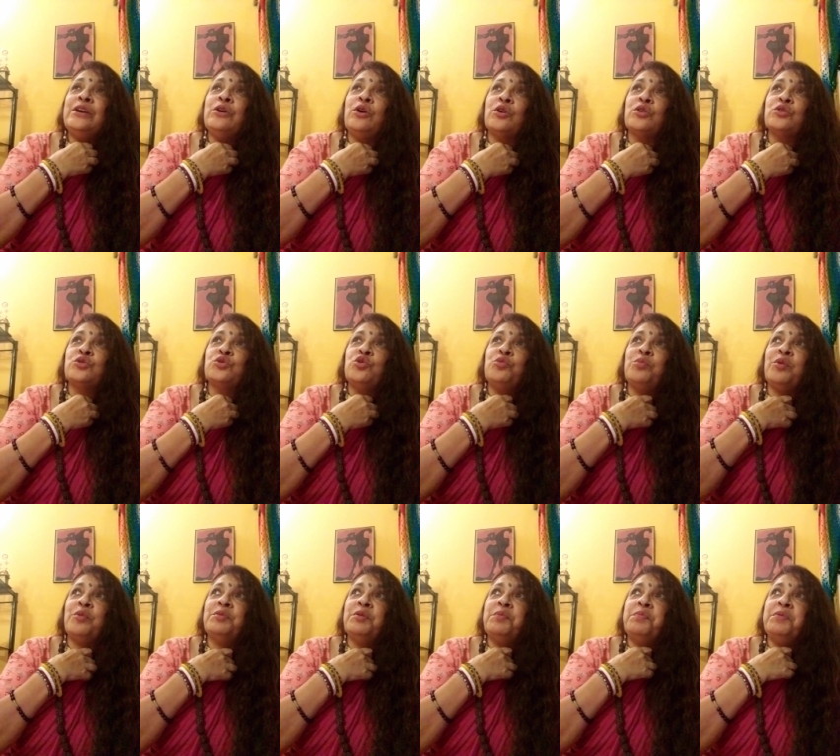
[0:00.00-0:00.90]
horoscope
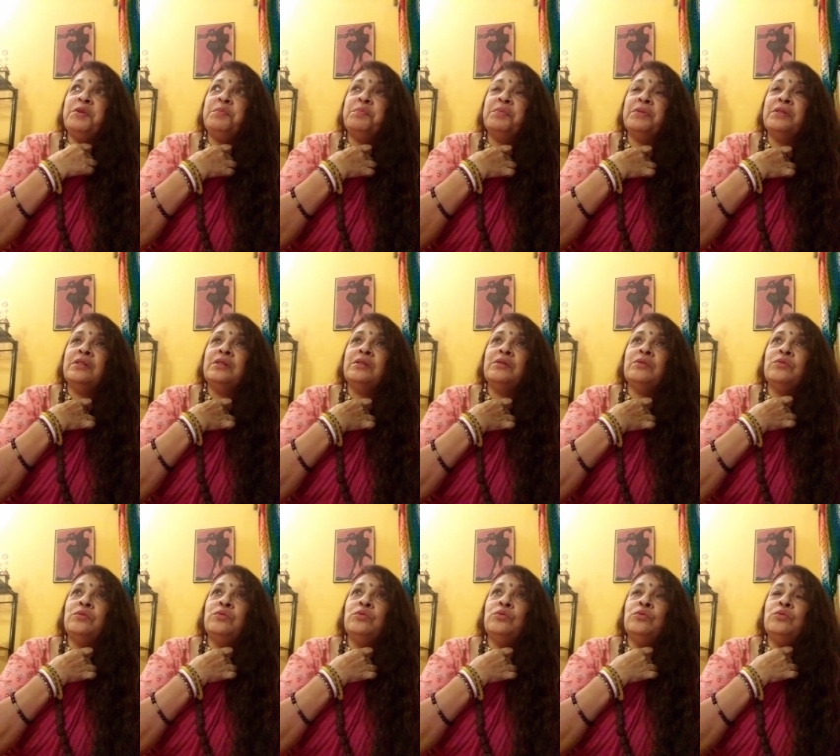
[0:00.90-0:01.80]
of the
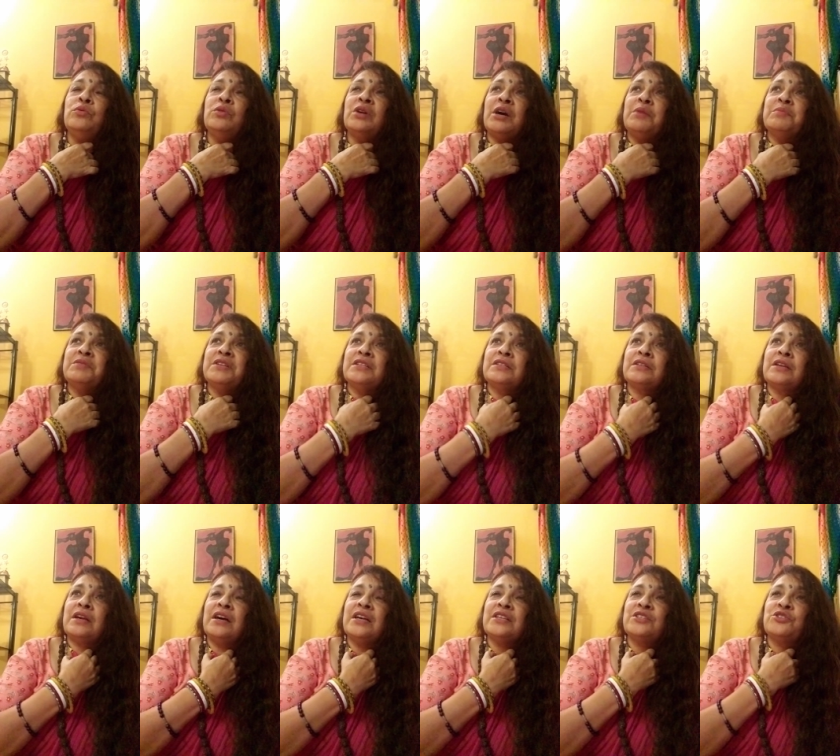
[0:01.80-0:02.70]
people who comes as
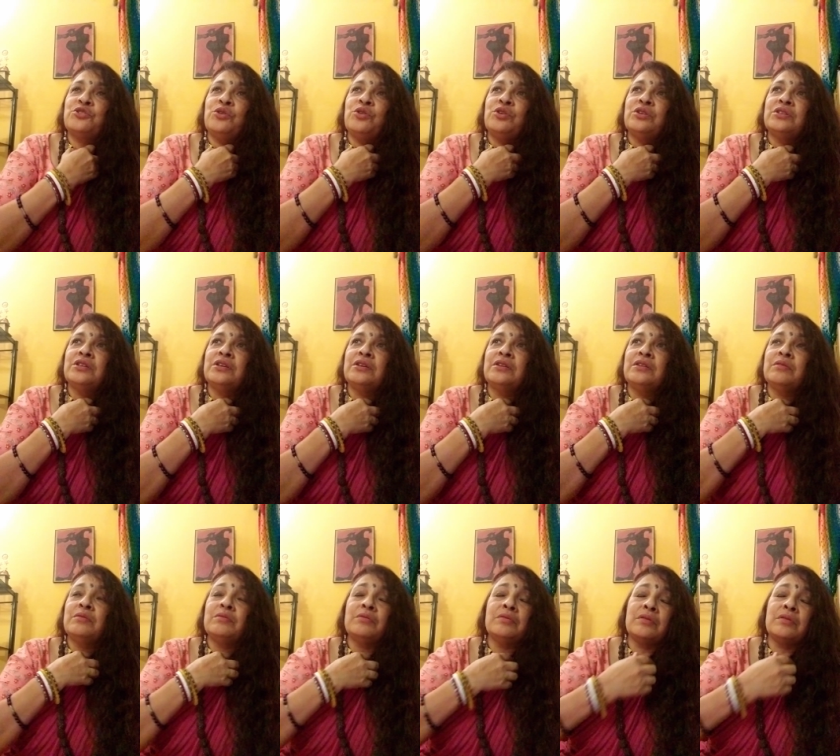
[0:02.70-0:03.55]
astrologer,